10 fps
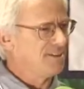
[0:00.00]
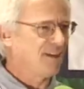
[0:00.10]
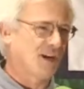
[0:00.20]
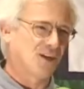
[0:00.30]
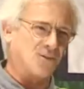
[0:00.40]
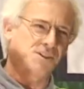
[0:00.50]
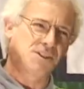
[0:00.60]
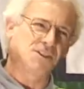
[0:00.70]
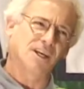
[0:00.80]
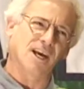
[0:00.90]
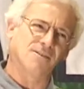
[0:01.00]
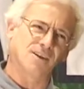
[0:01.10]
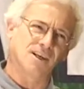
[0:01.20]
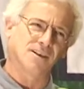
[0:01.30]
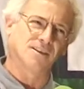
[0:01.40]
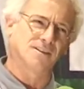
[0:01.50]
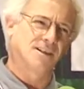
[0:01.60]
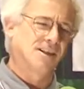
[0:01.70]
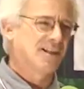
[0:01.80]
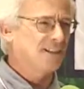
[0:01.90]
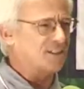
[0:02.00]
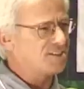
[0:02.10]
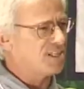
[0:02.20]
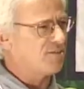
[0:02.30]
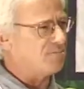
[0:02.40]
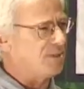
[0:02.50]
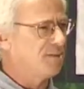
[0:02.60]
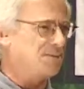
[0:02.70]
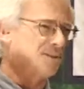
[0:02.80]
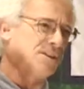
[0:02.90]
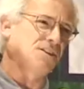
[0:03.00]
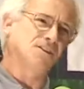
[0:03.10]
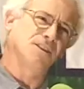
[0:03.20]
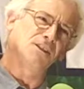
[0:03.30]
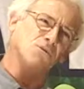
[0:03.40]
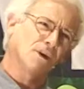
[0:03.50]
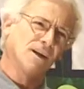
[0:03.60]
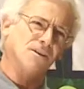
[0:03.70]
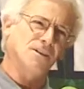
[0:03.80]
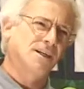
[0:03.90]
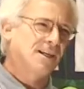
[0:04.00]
You know, I go into these cafes and there's 7 people and they're just sitting around.